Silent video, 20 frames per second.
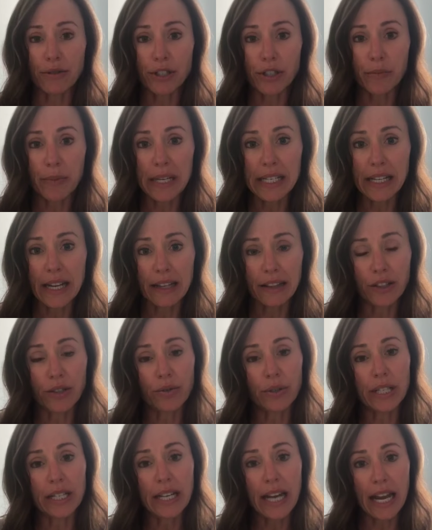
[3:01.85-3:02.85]
to be
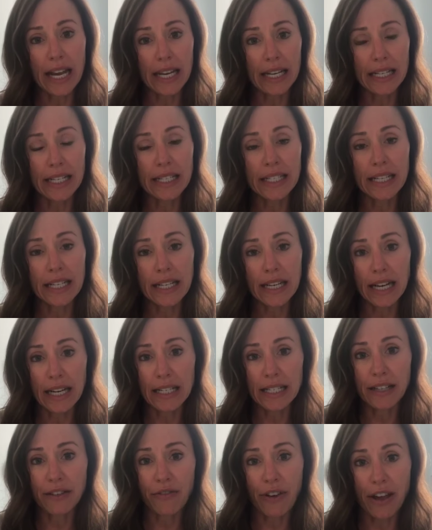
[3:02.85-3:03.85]
diluted 80 to
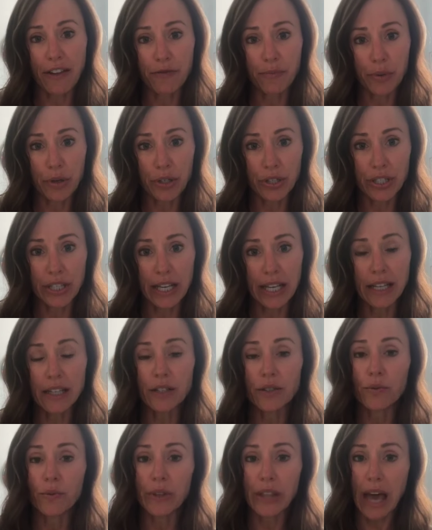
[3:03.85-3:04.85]
95%
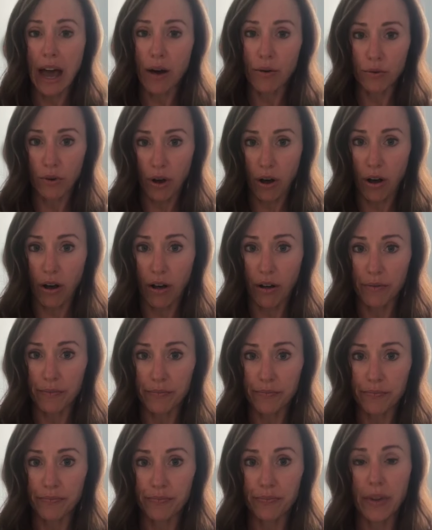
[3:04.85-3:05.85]
with alcohol.
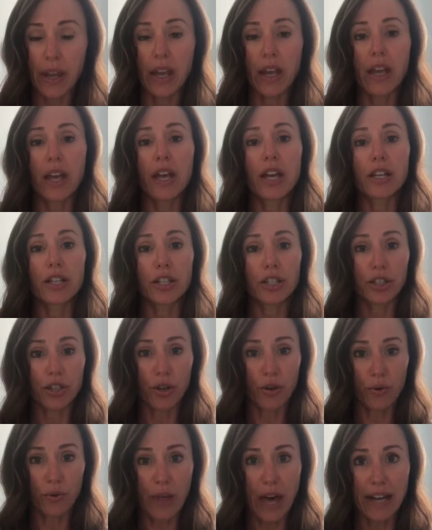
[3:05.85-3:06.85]

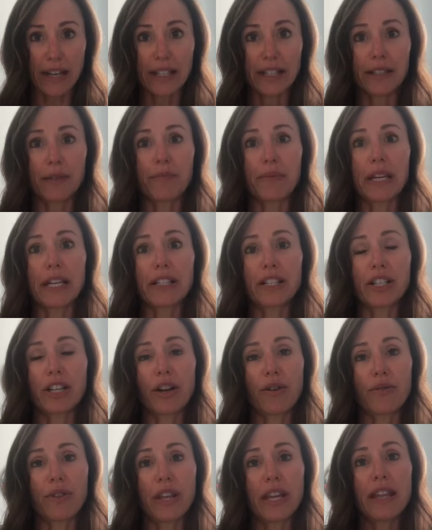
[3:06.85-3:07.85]
So that is something to know.
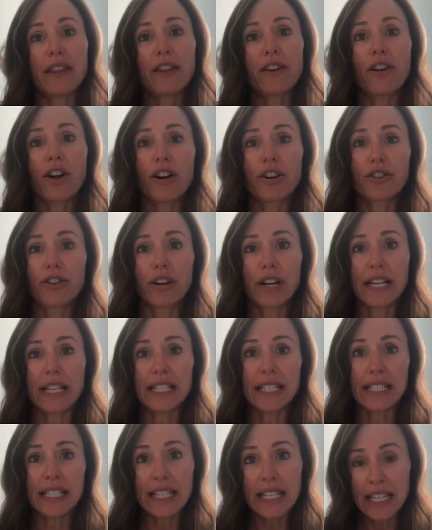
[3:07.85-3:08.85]
Then there are
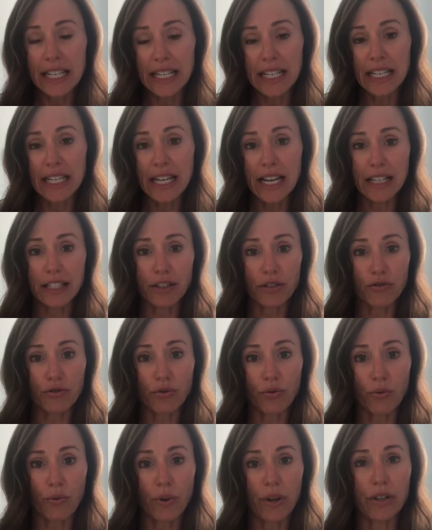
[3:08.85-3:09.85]
grade D
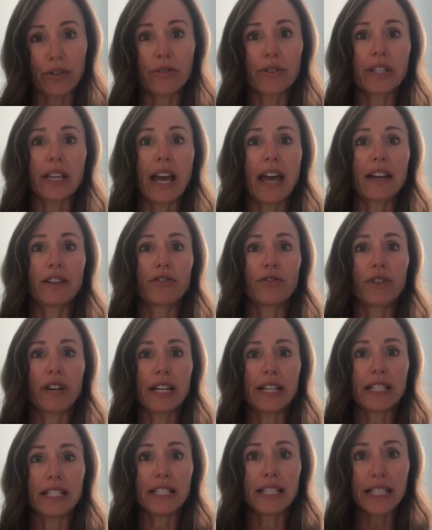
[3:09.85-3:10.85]
essential oils, and
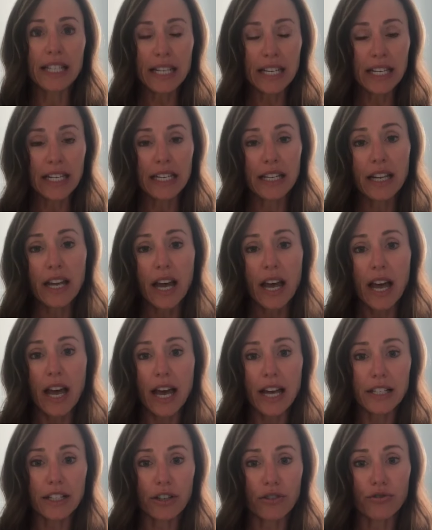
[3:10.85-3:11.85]
grade D
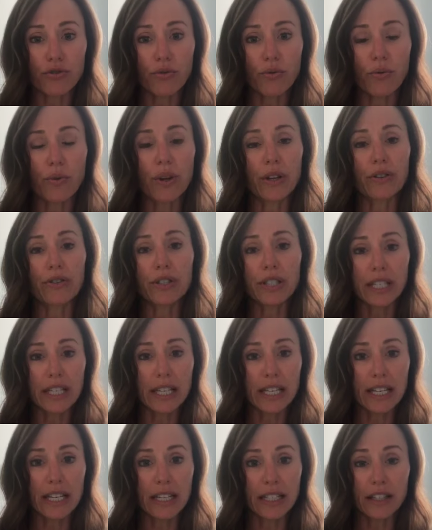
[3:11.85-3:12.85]
essential oils
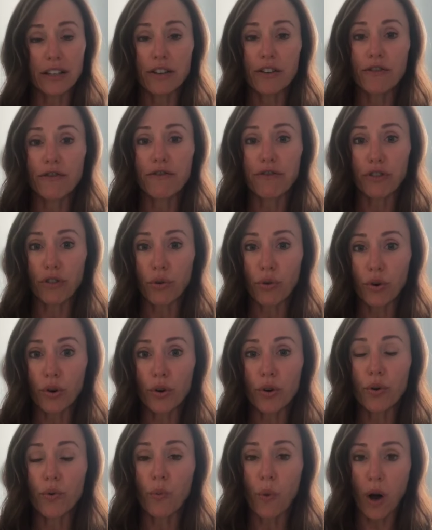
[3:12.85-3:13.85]
is
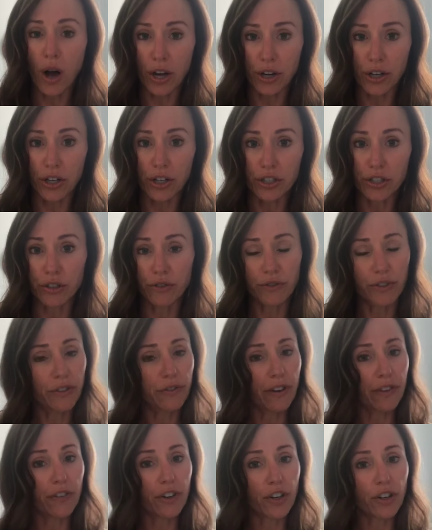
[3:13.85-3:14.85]
floral water. So if you've
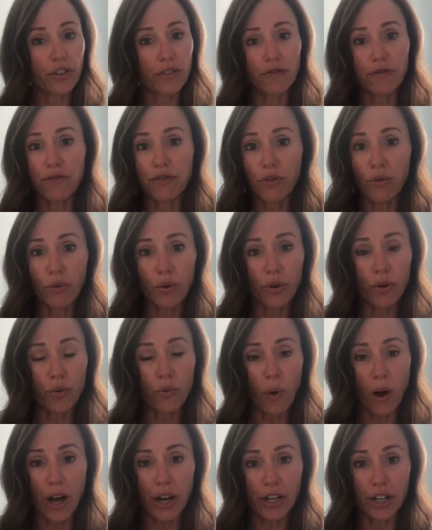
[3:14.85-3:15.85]
ever heard of floral
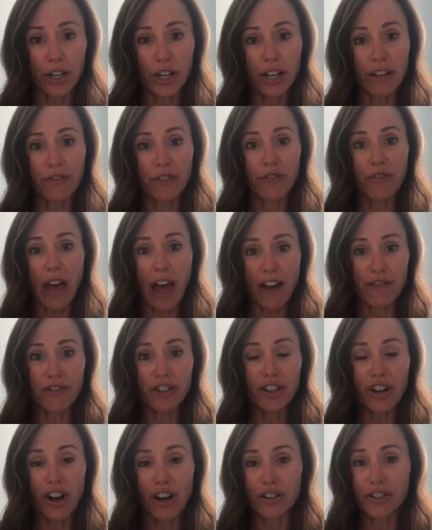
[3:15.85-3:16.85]
water, if you've ever
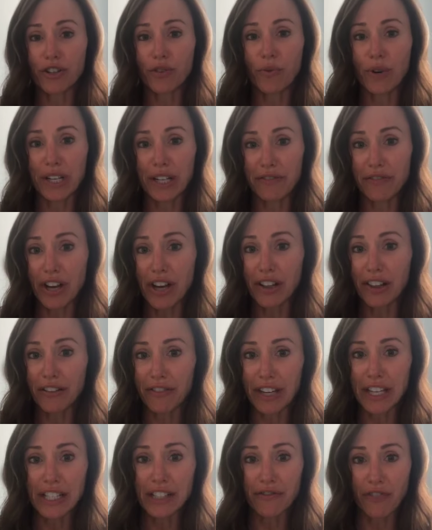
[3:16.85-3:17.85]
gone to one of Young
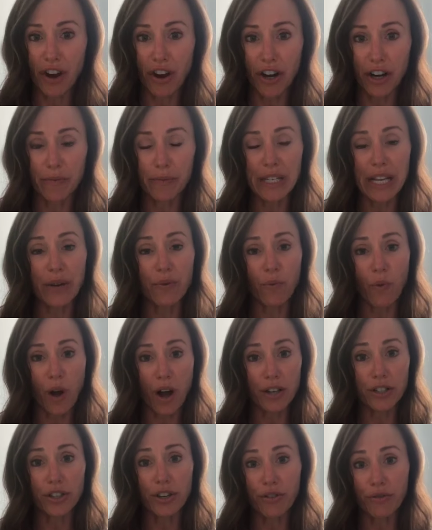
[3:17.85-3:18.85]
Living's farms and
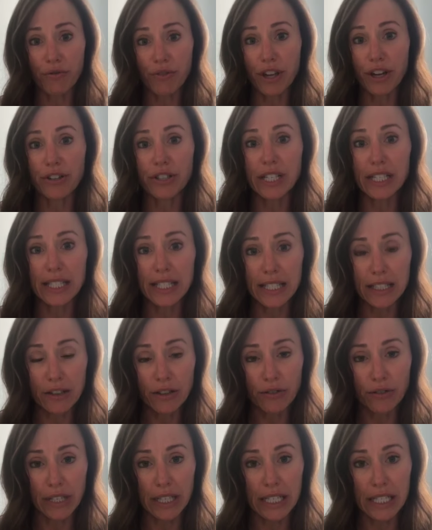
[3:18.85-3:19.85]
walked through their
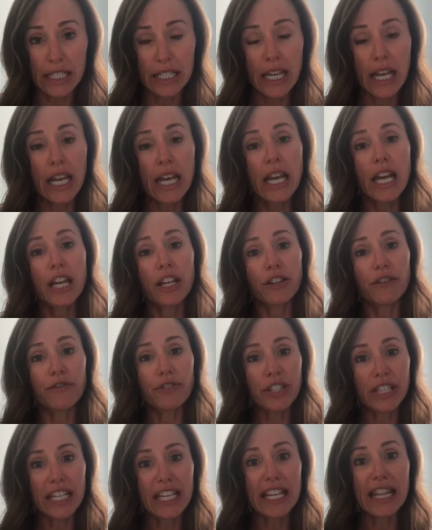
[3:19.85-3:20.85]
distilleries, you've
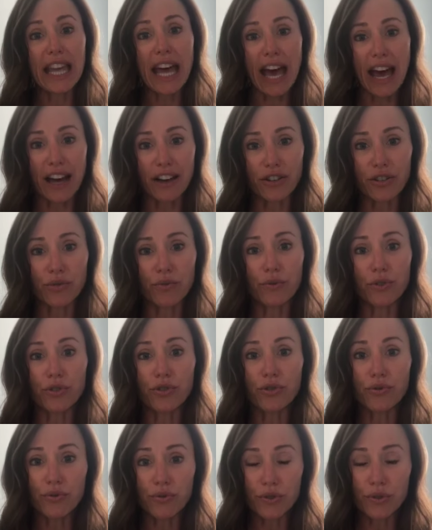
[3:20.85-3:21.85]
seen the actual
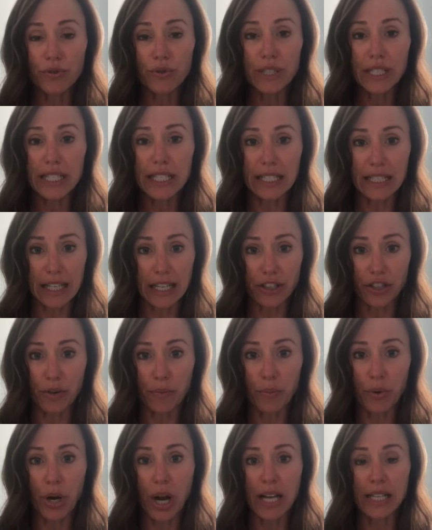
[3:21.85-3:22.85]
true distillation
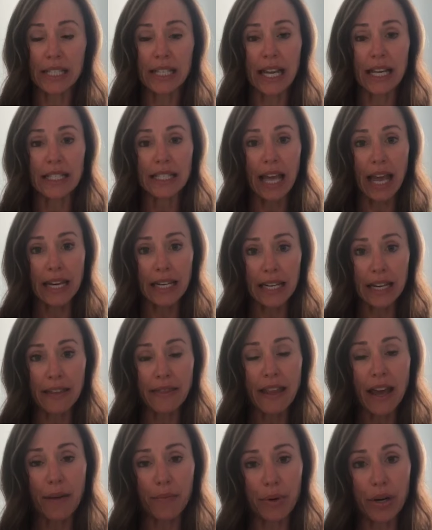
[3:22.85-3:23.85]
process. And in
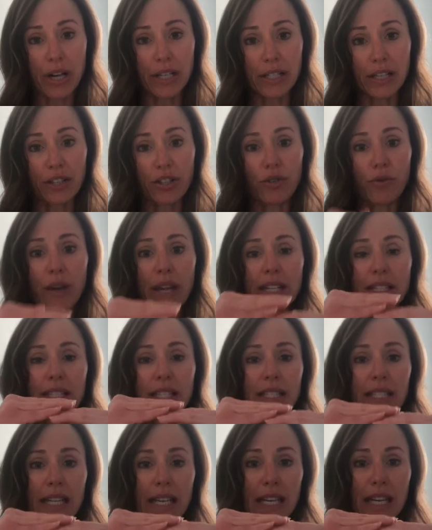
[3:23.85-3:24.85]
that process, you can
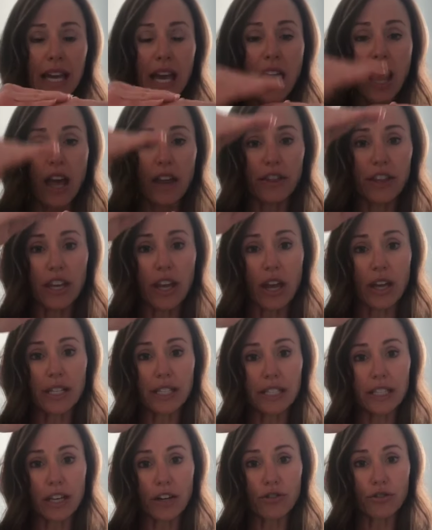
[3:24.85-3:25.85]
see the
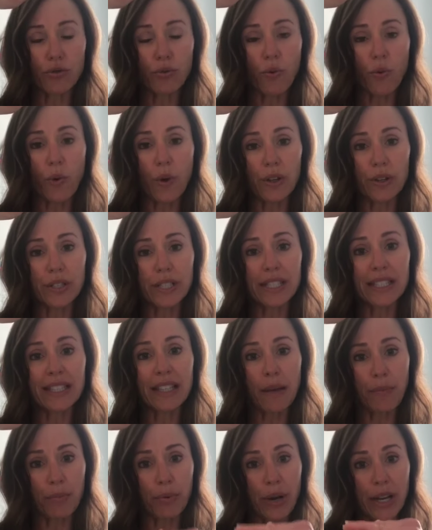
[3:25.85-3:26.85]
essential oil
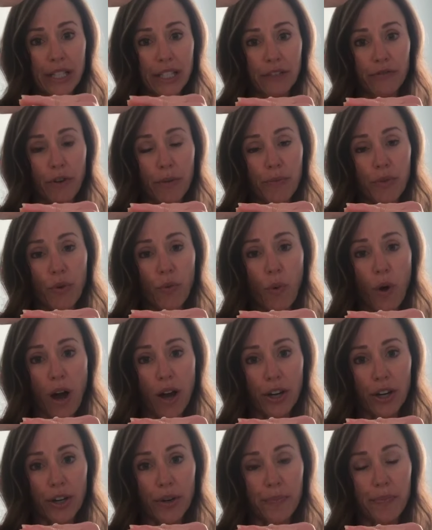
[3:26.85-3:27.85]
separates from the
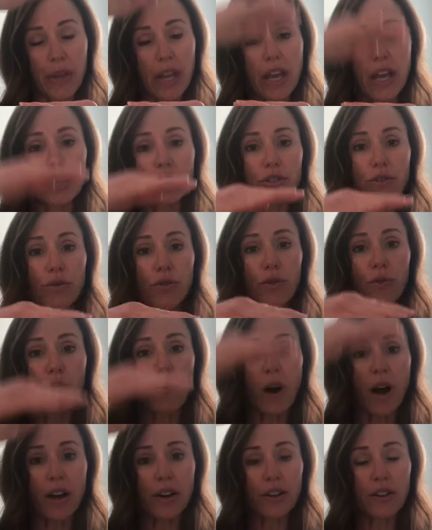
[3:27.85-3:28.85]
water. So the
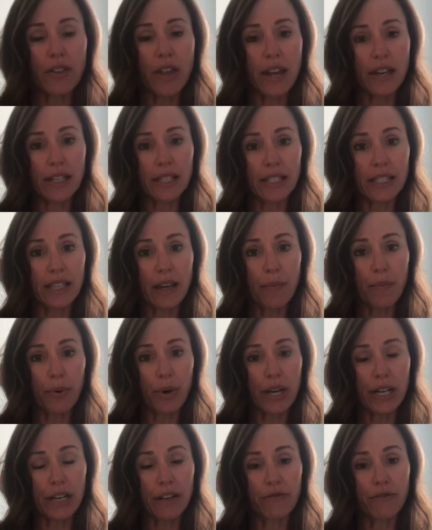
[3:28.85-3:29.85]
water that is
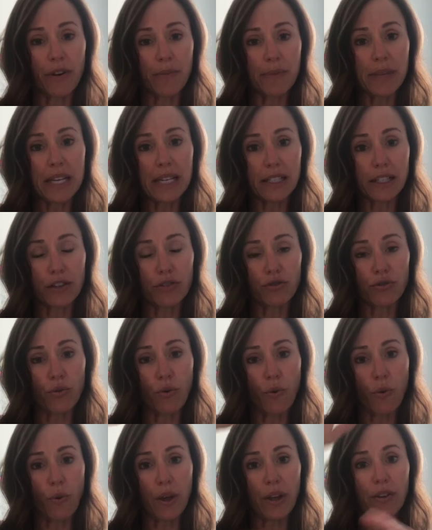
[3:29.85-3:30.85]
separated from the essential
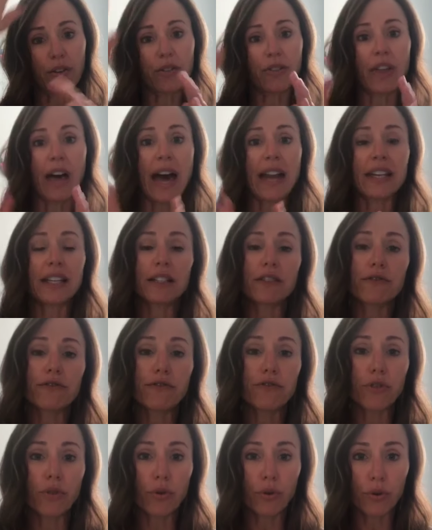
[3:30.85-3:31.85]
oil, that is
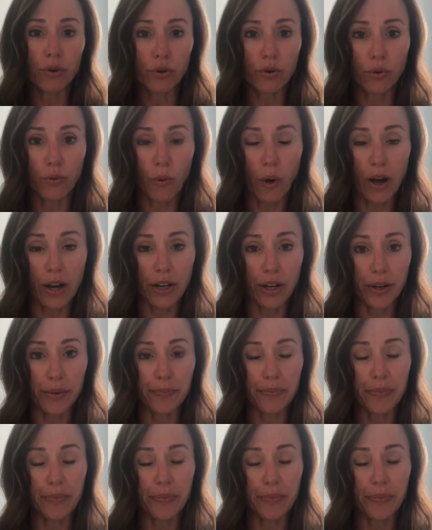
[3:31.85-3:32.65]
floral water.